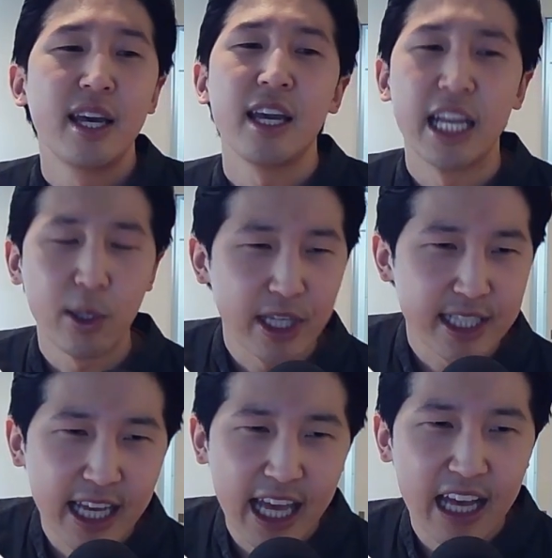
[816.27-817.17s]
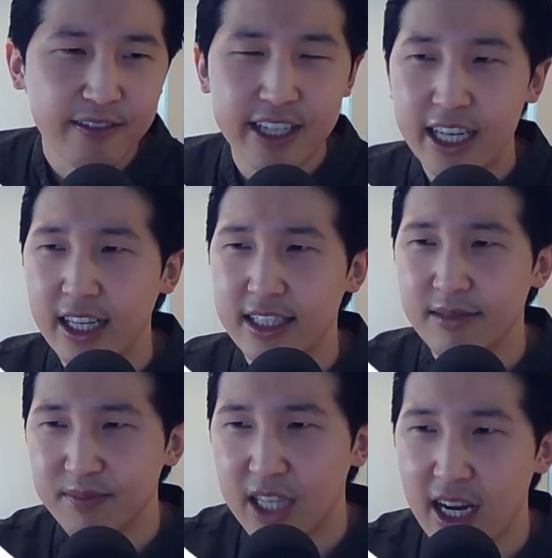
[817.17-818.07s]
Anyways, I have
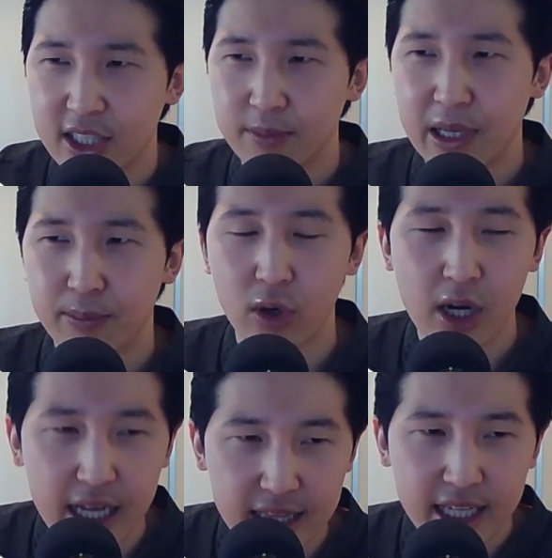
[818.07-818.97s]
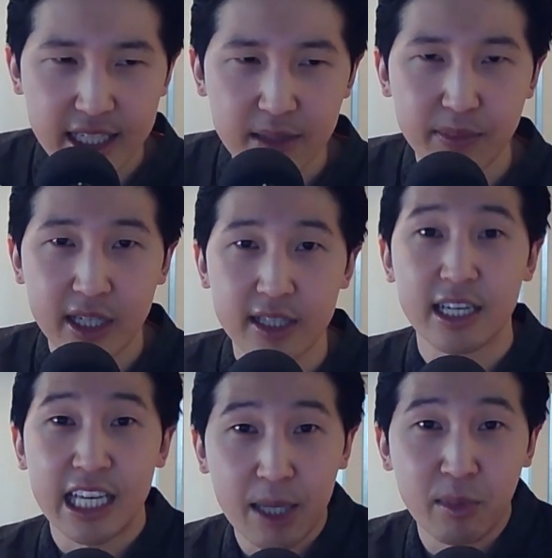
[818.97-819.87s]
Dr. Pepper highlighted because I
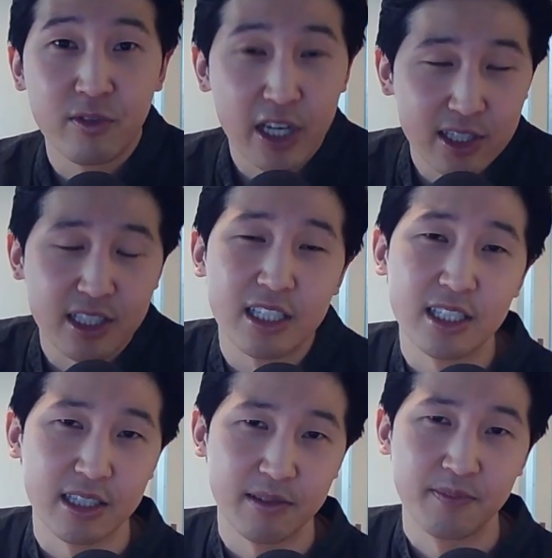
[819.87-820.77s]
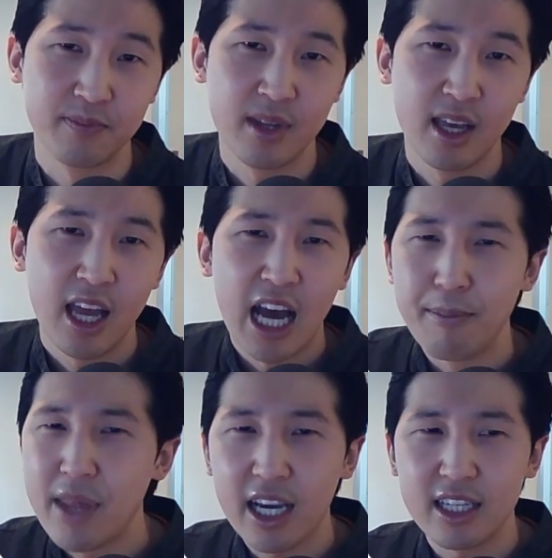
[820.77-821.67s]
am invested into them. I'm
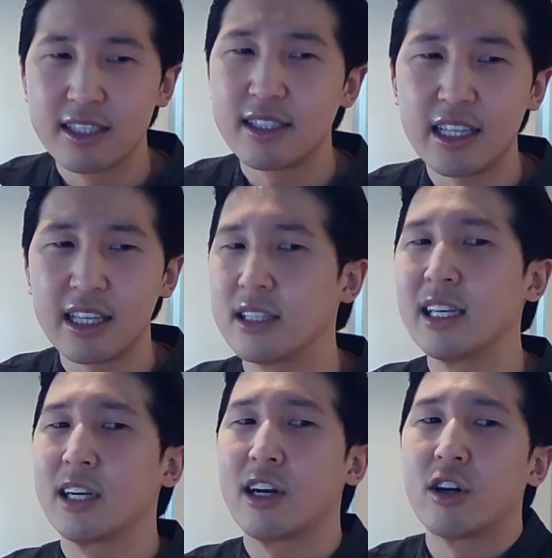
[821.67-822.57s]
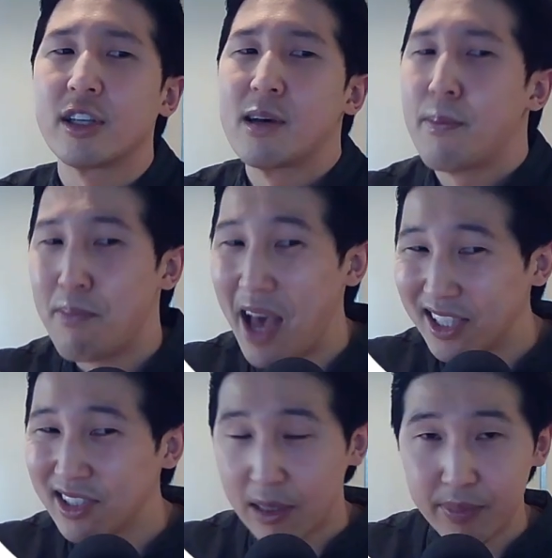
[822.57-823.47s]
not going to say that they are the
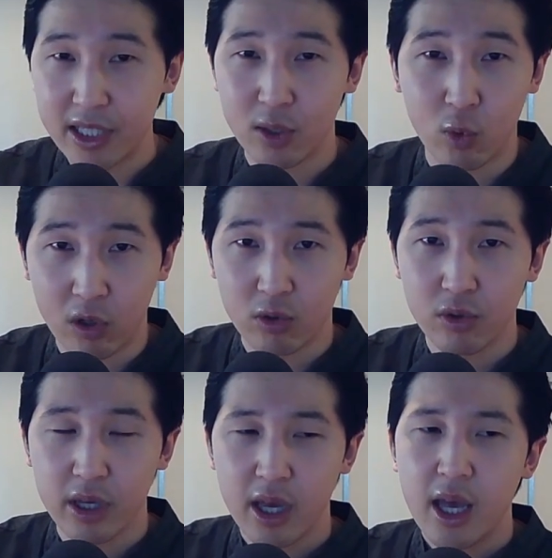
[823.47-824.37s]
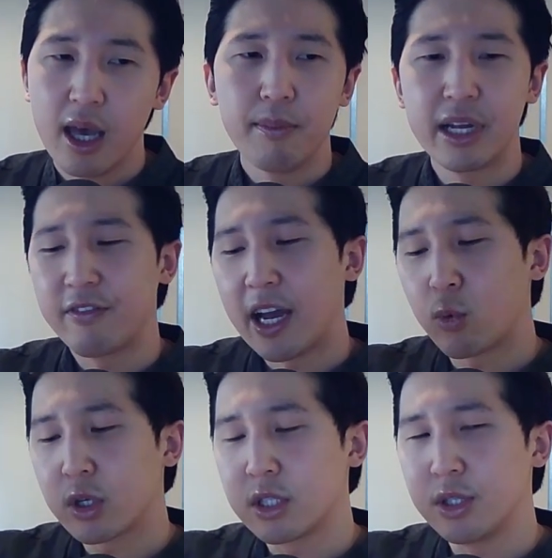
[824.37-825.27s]
best company in the world, but if I
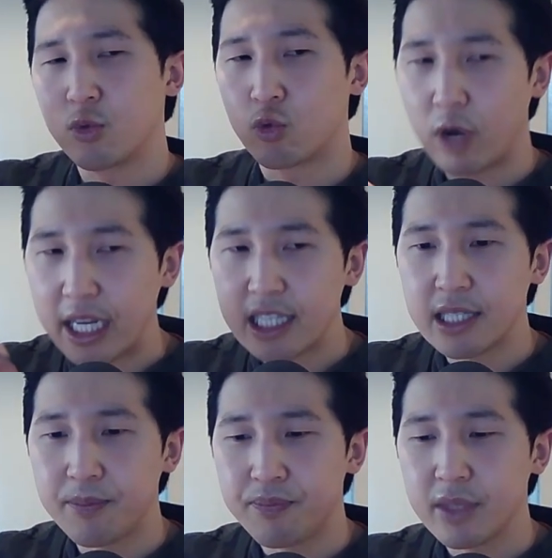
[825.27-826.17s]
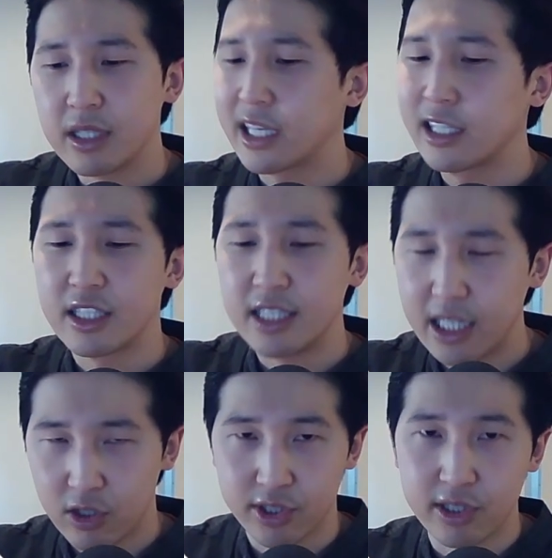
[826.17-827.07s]
were to rank them like in a
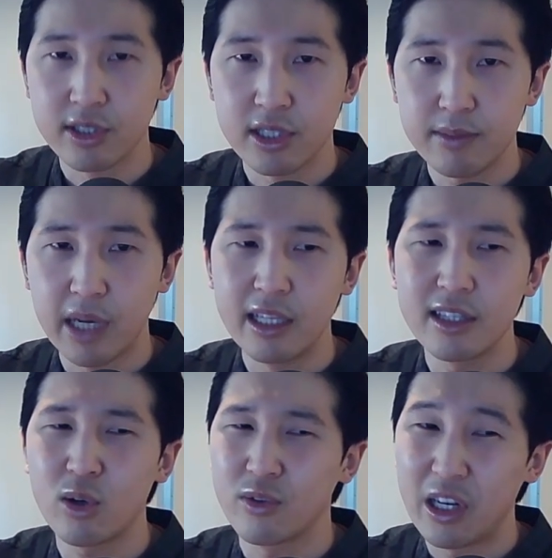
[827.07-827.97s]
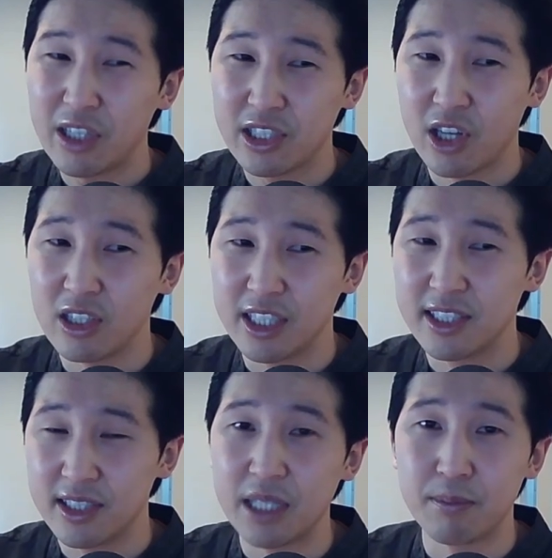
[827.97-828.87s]
tier system, I think they're a very solid
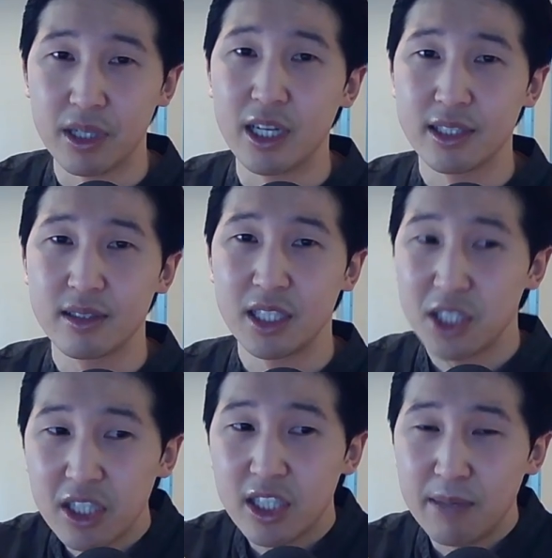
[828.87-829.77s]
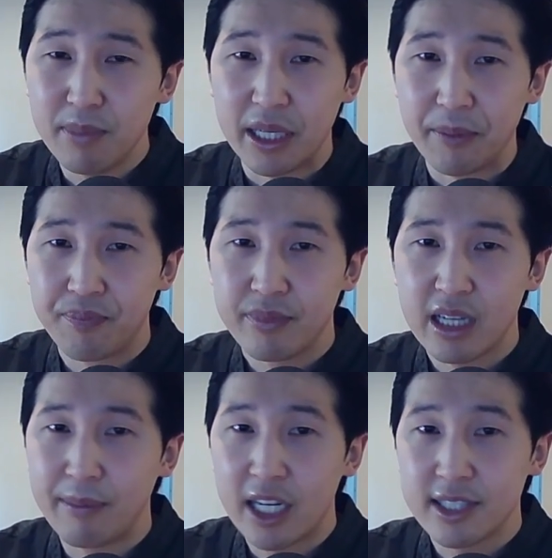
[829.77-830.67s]
C+. It's a good company.
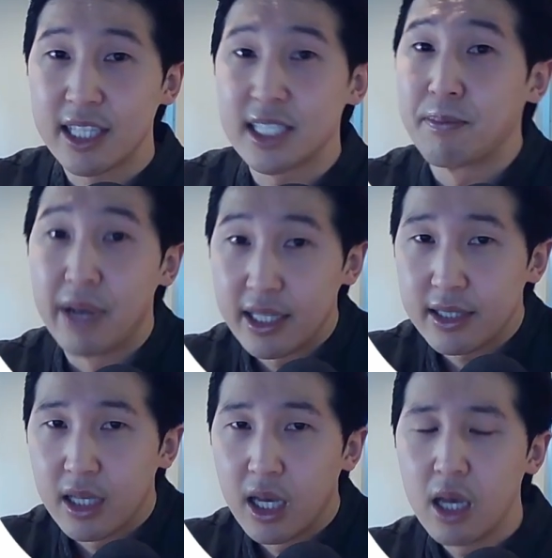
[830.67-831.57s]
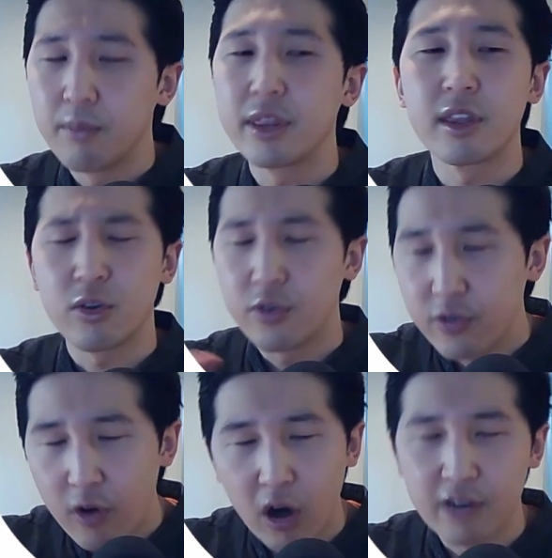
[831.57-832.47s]
I'm not going to say it's the best, but they're
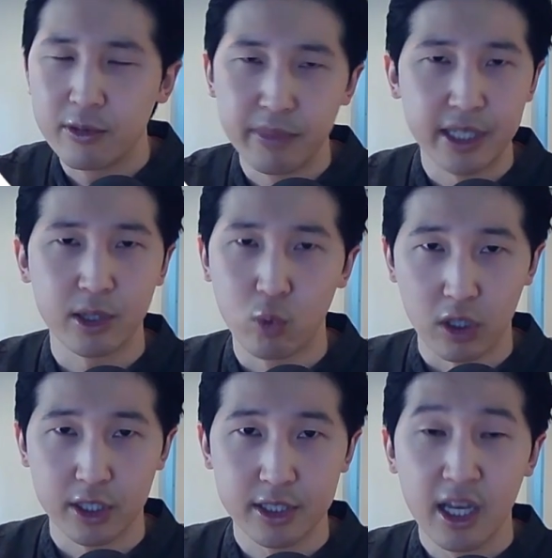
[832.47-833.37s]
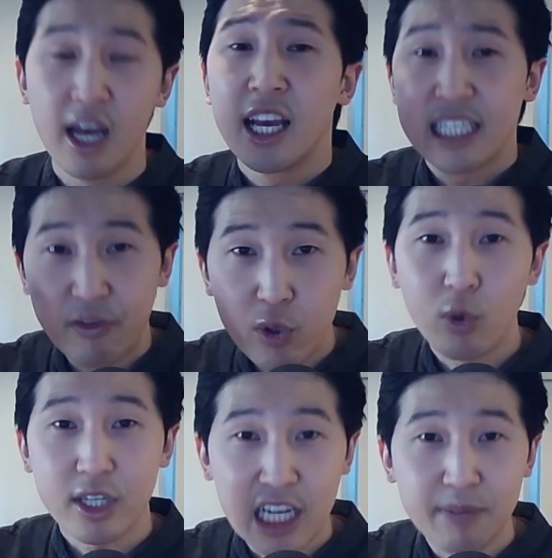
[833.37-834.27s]
far from being the worst. Because if we
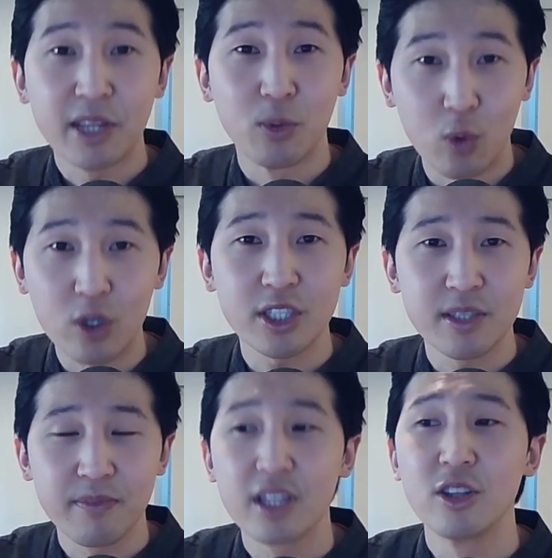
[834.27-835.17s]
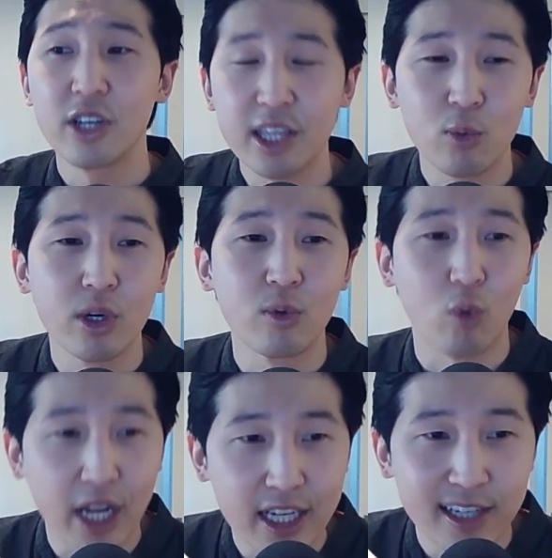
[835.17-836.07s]
want to talk about the worst, look at the one
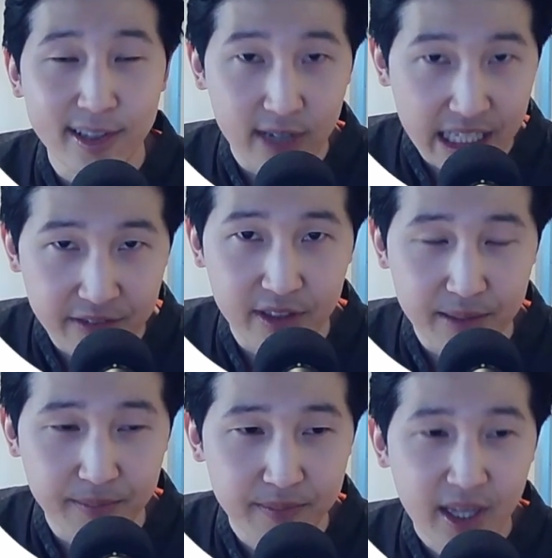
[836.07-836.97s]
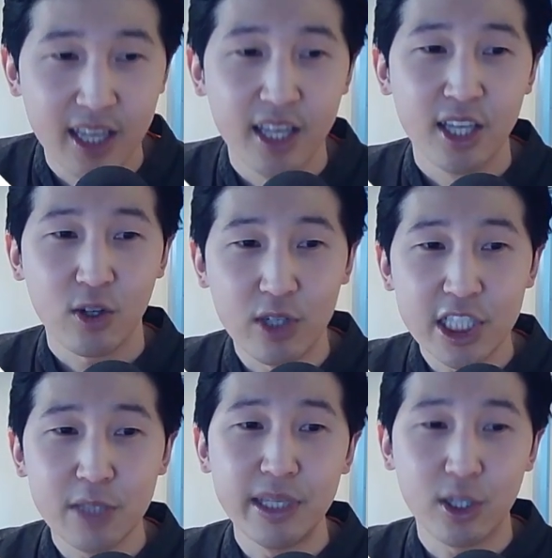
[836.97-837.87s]
right underneath them.
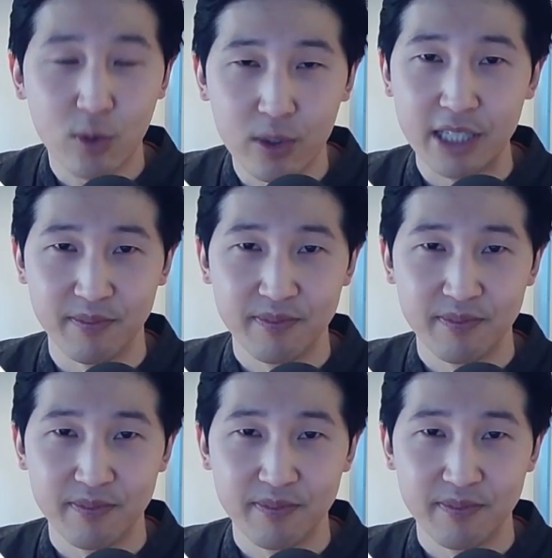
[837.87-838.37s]
Krispy Kreme.